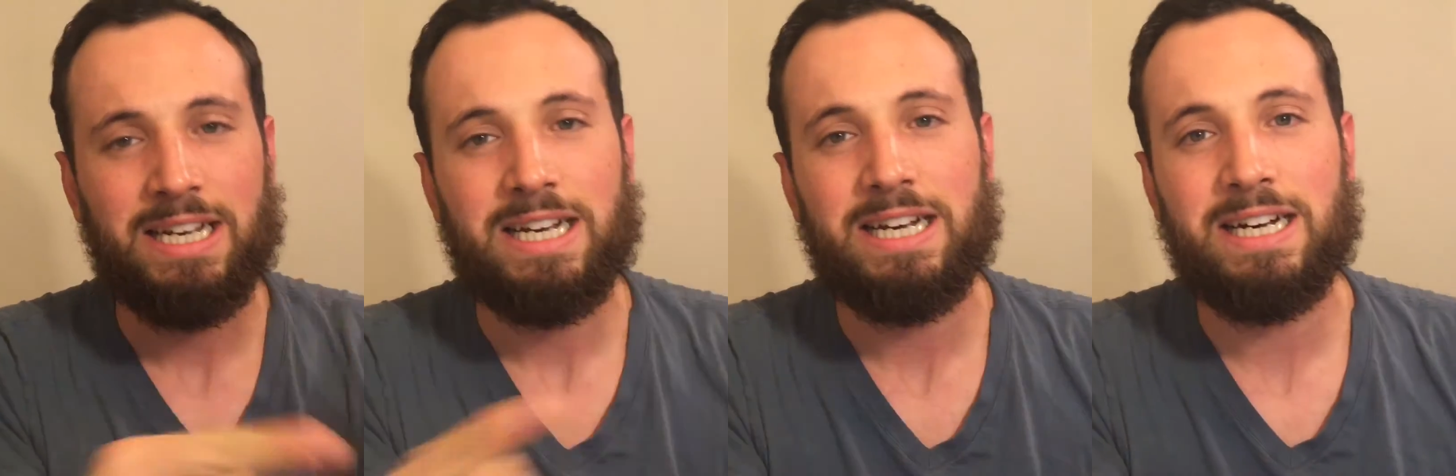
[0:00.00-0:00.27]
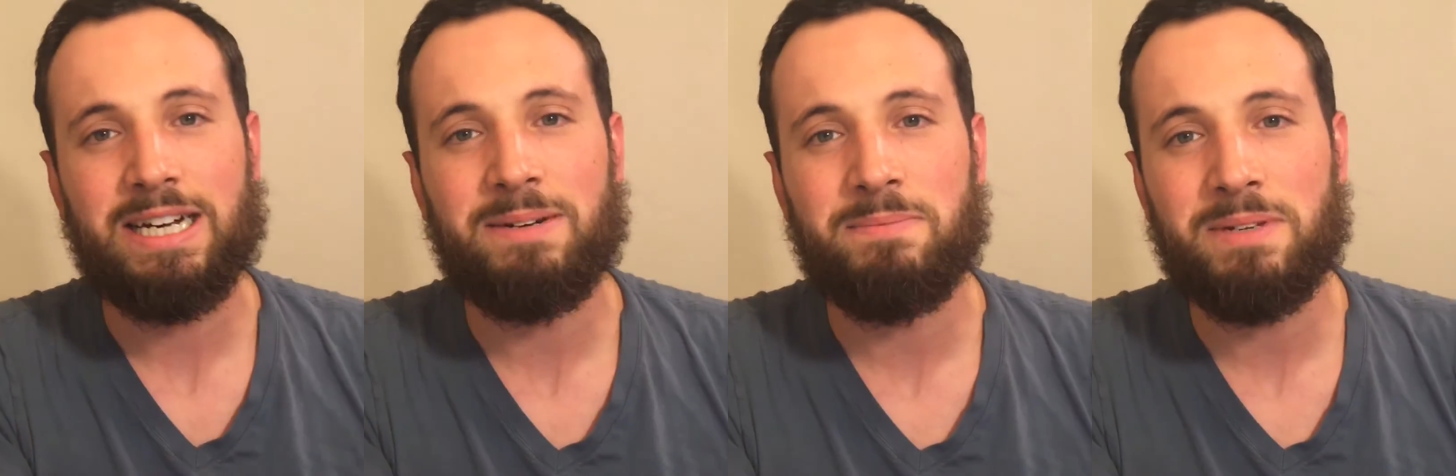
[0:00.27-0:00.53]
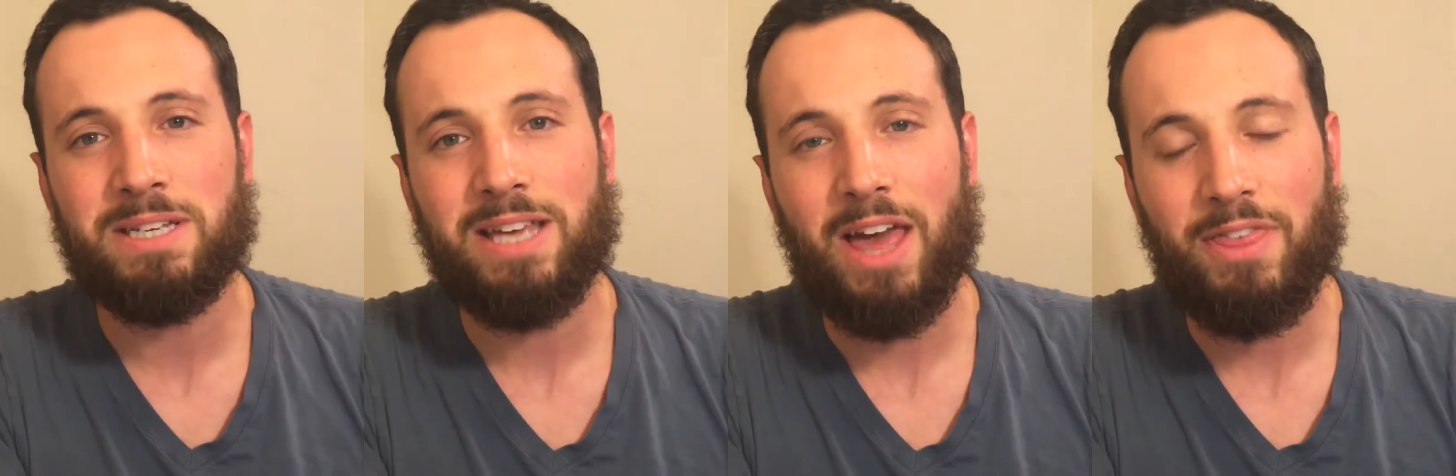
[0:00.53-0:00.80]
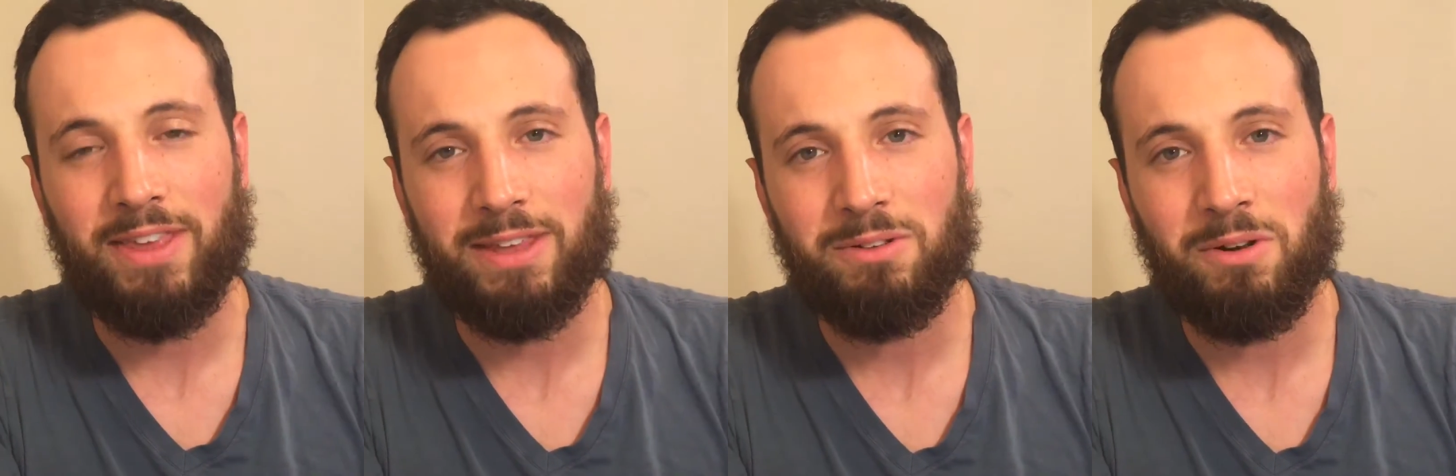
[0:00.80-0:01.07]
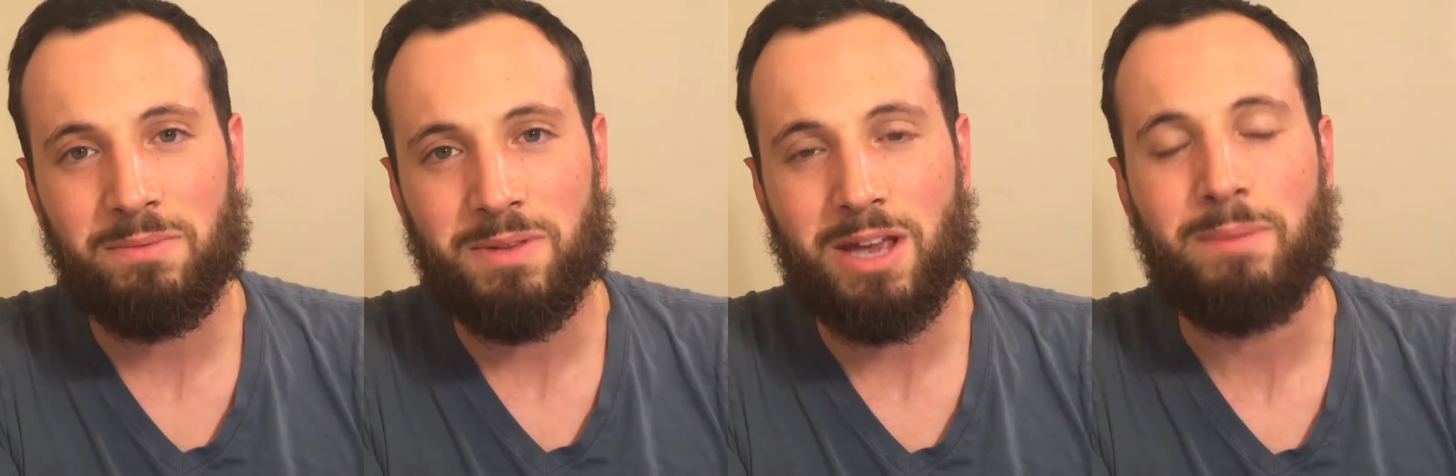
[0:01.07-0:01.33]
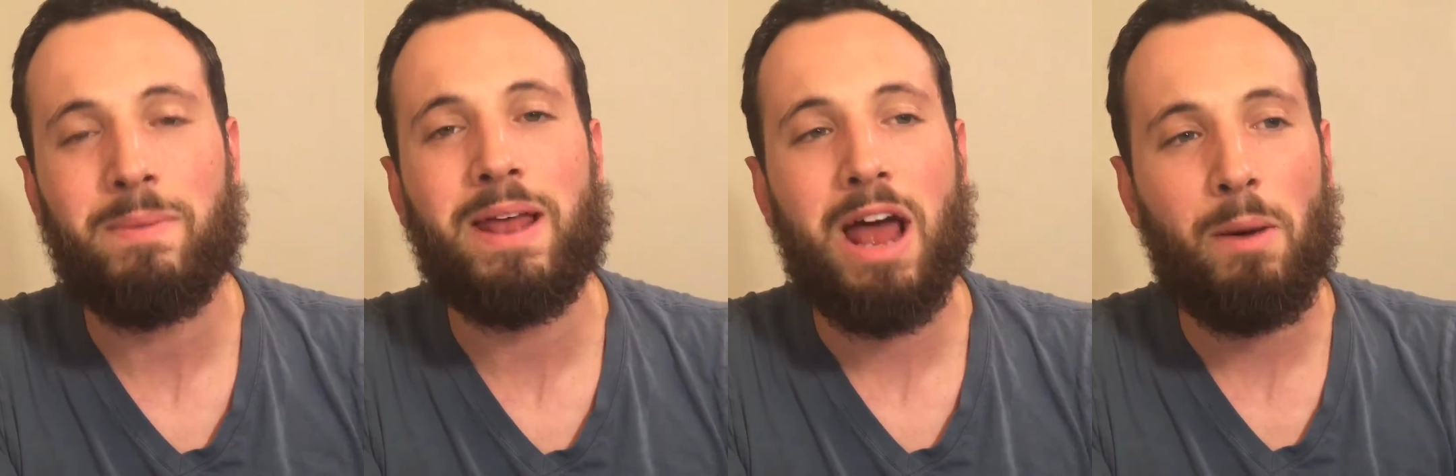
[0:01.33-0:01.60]
I think you know what I'm
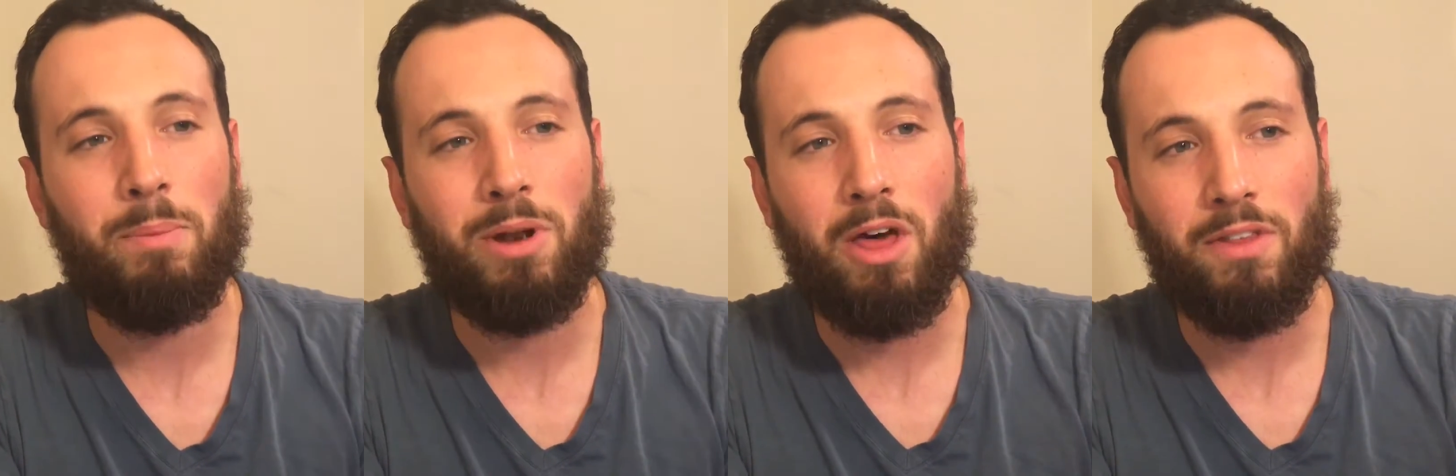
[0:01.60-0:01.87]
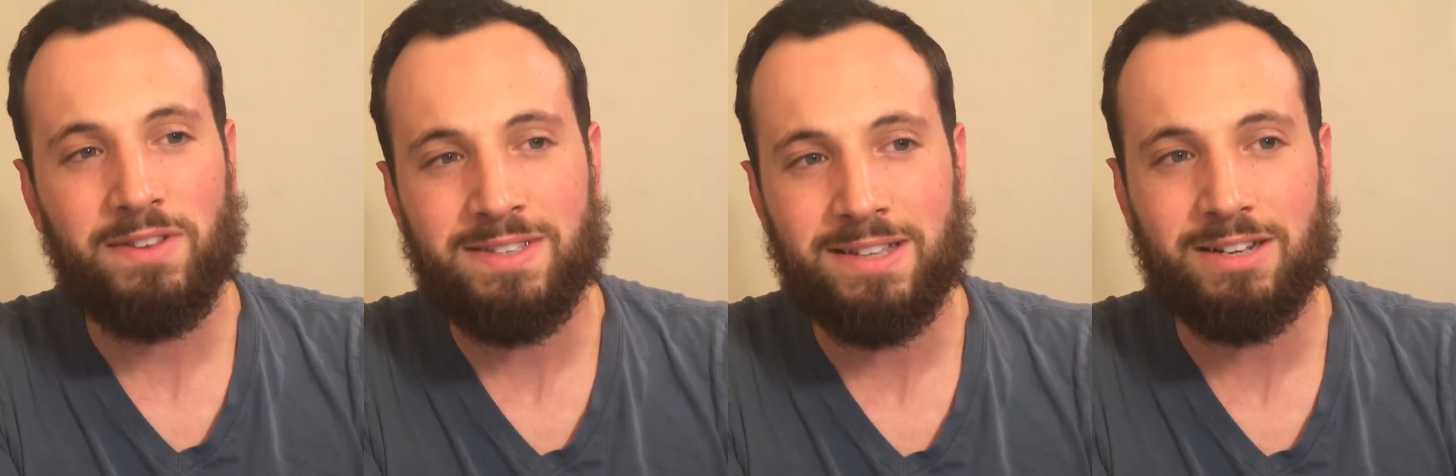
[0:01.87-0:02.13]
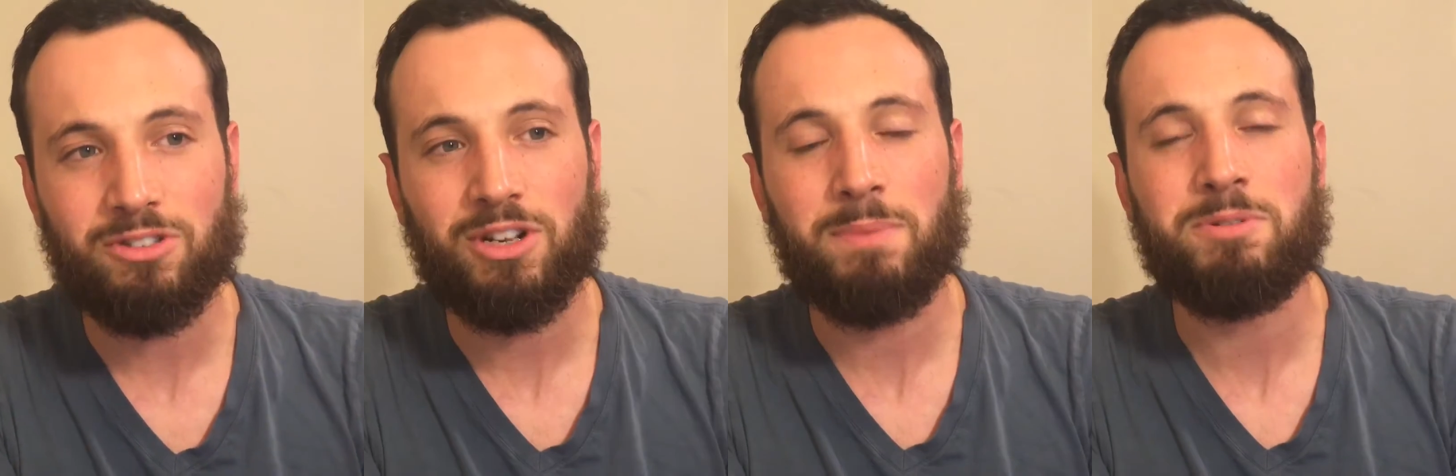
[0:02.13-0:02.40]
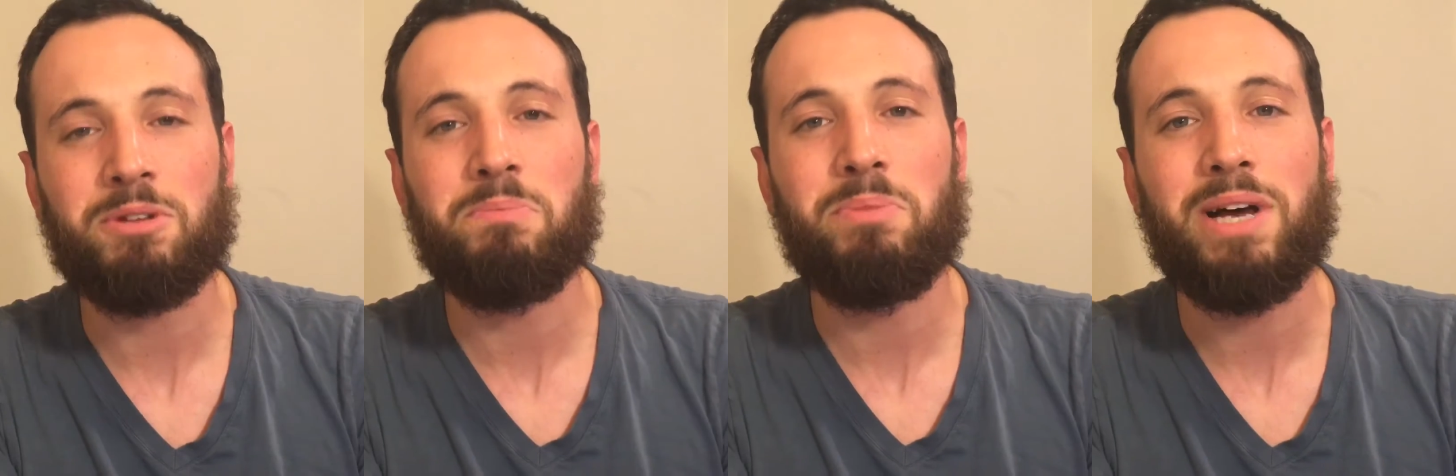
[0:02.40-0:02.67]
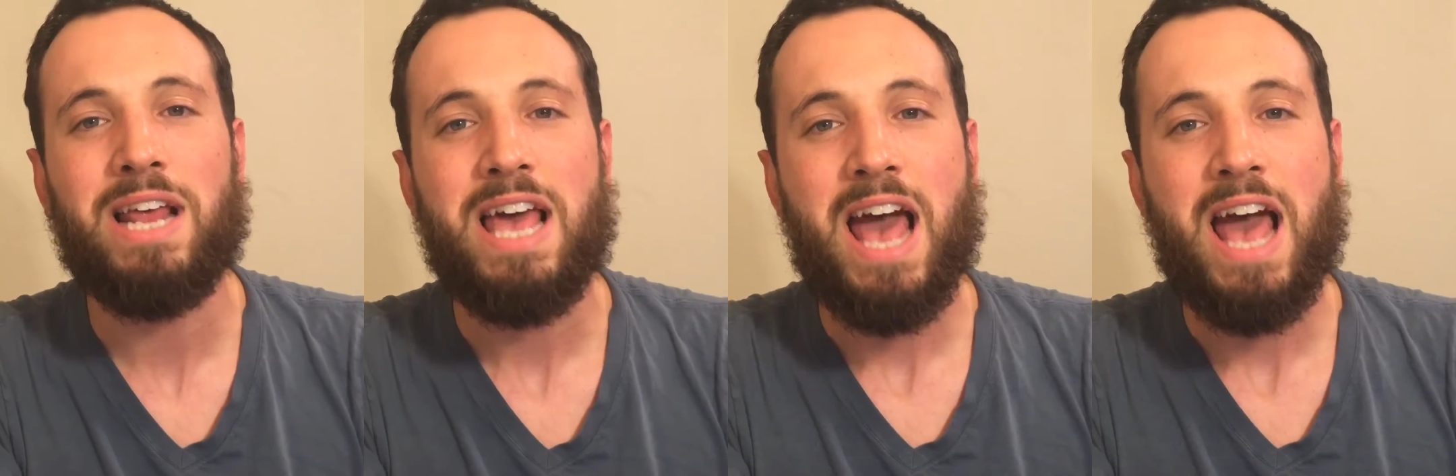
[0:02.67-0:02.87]
talking about. I'll put all these in the description, but